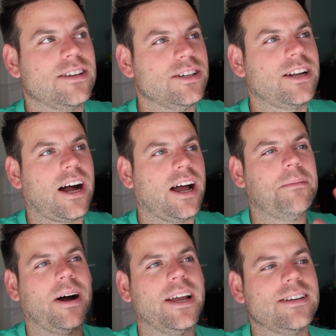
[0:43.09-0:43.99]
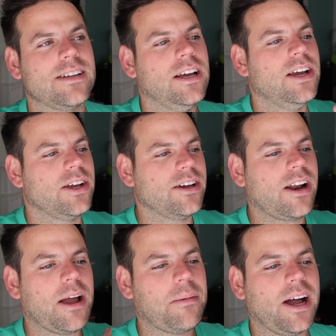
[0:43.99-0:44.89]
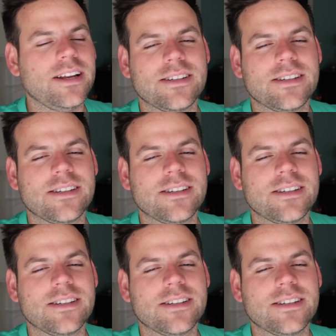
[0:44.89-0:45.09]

Good eye, mate. Good eye, mate.